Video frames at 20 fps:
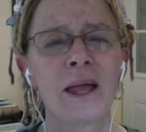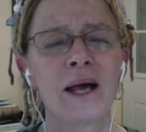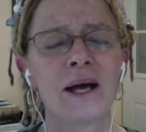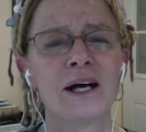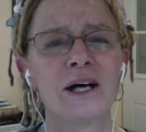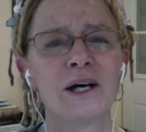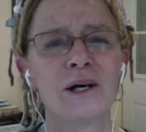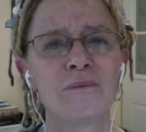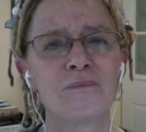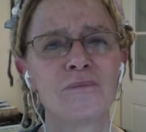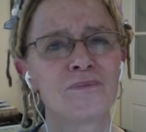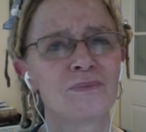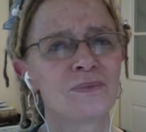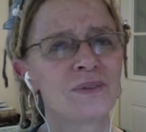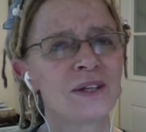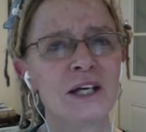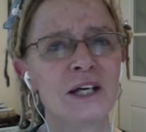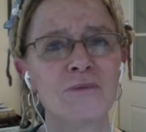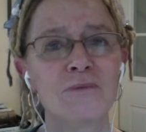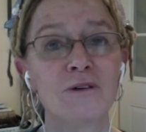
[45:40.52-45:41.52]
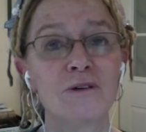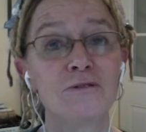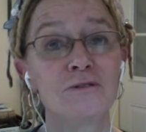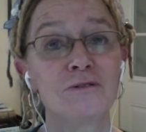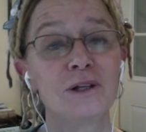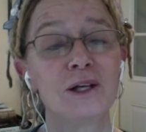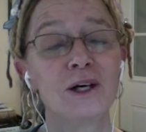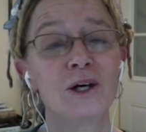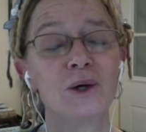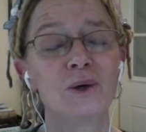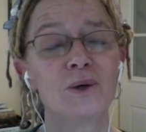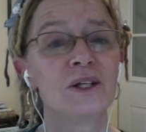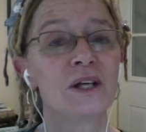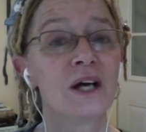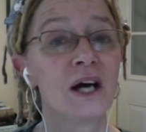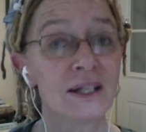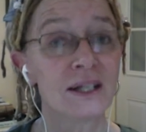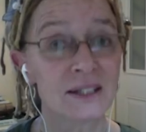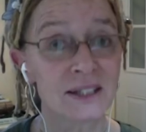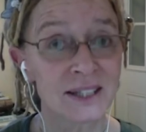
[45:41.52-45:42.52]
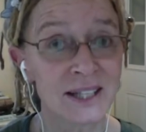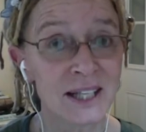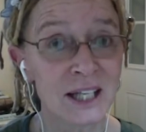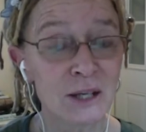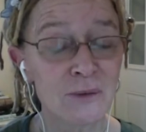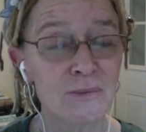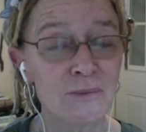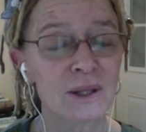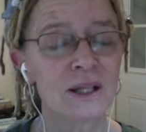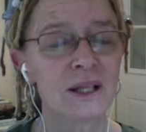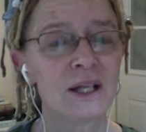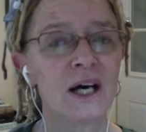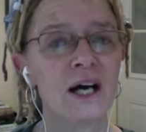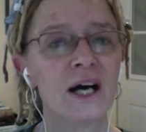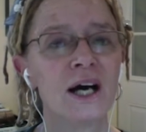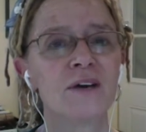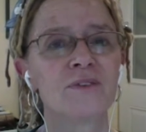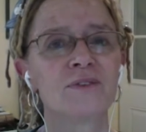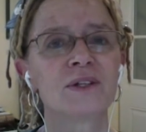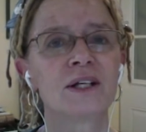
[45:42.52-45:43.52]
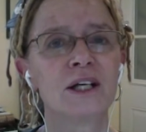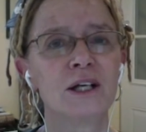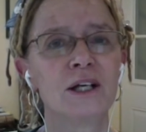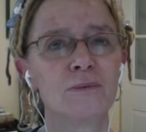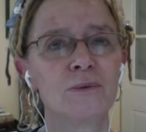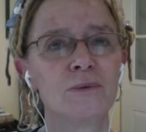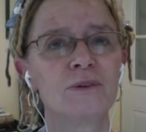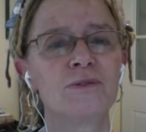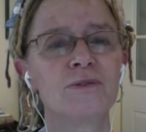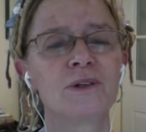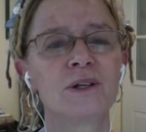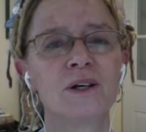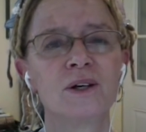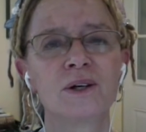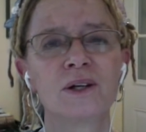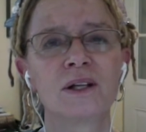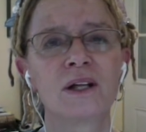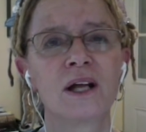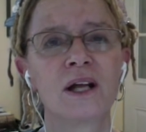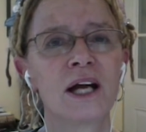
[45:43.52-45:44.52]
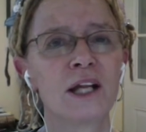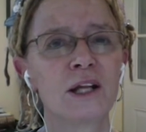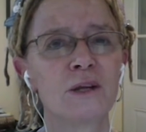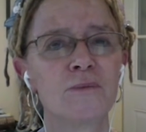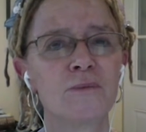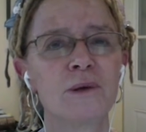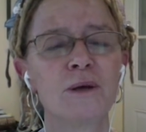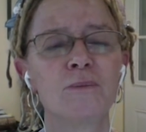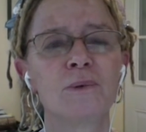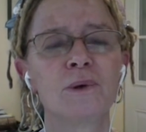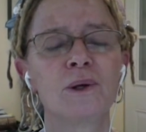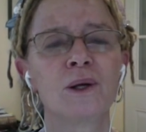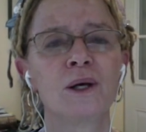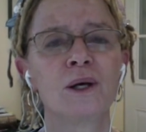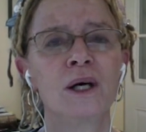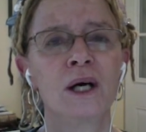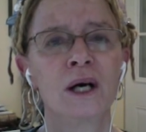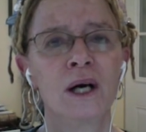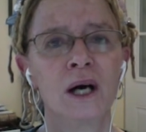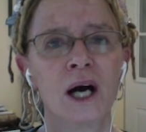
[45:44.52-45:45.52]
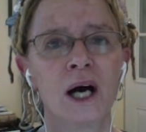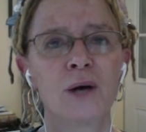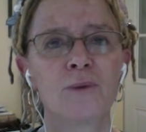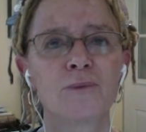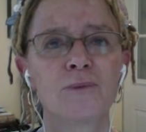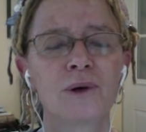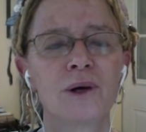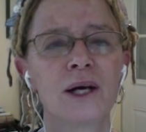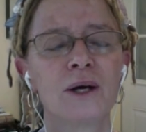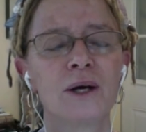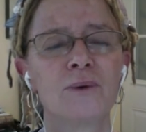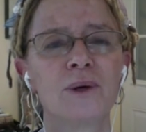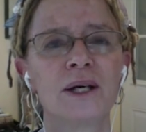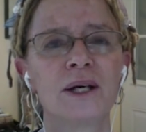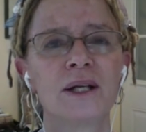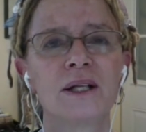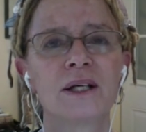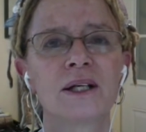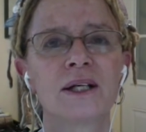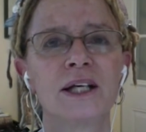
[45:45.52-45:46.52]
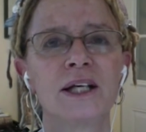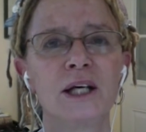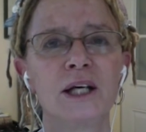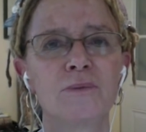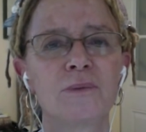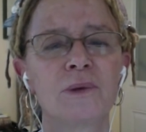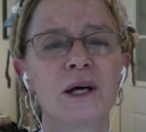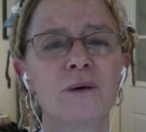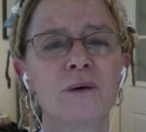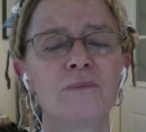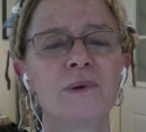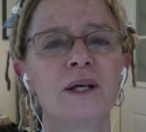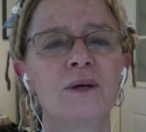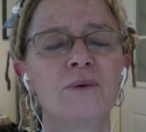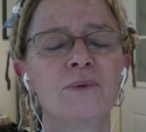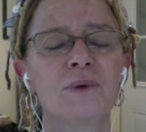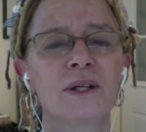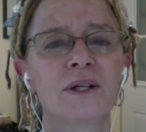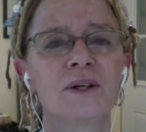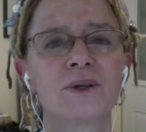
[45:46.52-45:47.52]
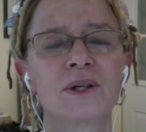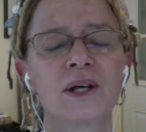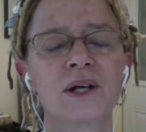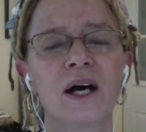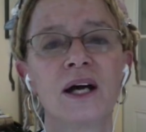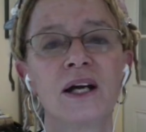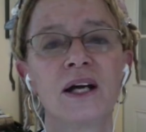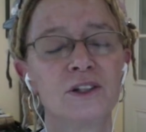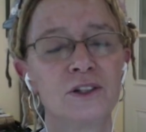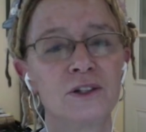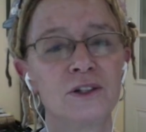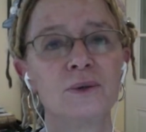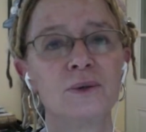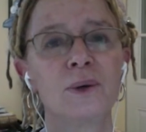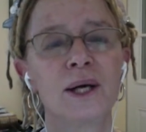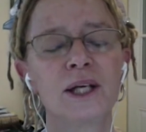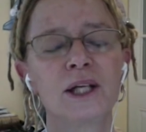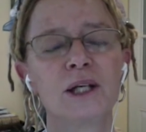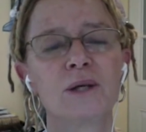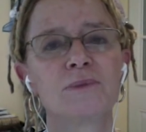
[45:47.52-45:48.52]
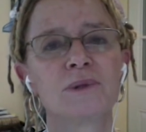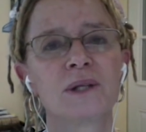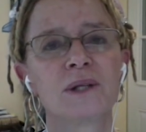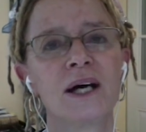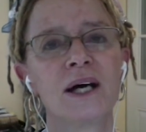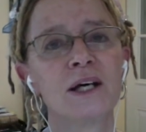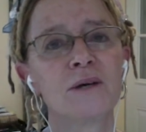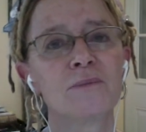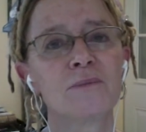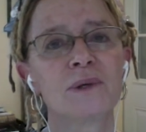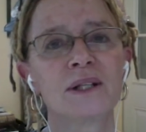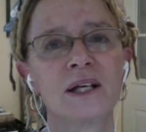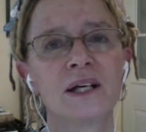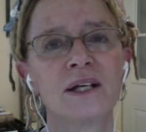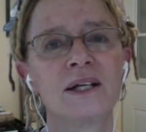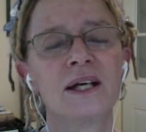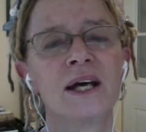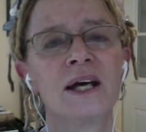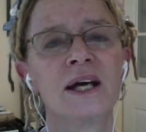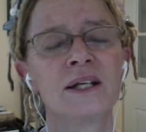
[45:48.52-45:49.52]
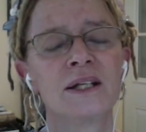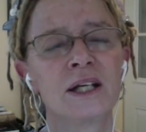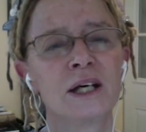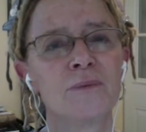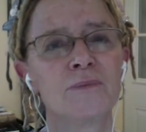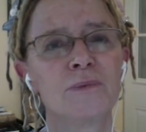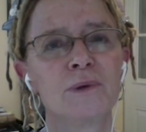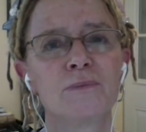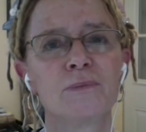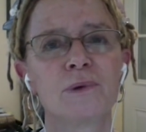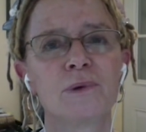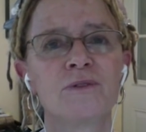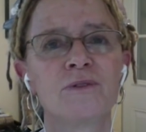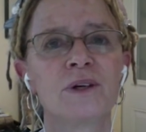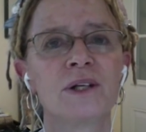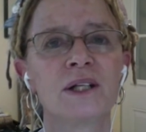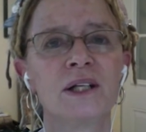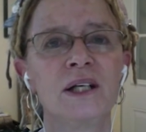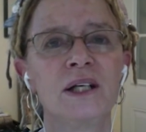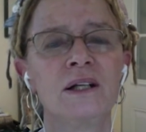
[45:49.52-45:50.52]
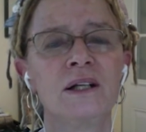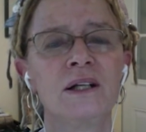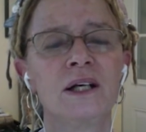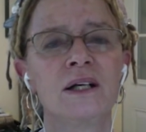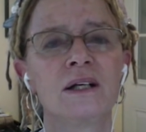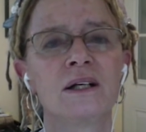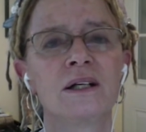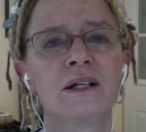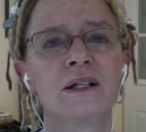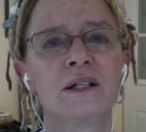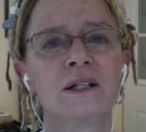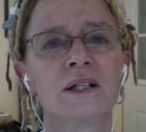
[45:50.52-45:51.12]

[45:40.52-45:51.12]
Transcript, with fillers: um, keep afloat not to keep alive to keep afloat a lot of the people i pray with and keep company when they're dying do end up dying but they end up in perfect healing